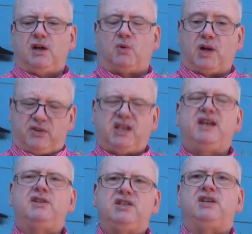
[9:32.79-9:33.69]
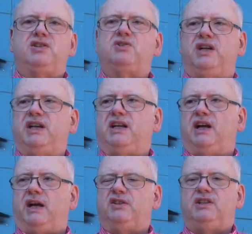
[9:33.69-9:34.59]
around Kinsey Street
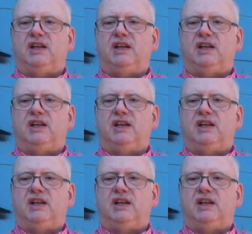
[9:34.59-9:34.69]
again.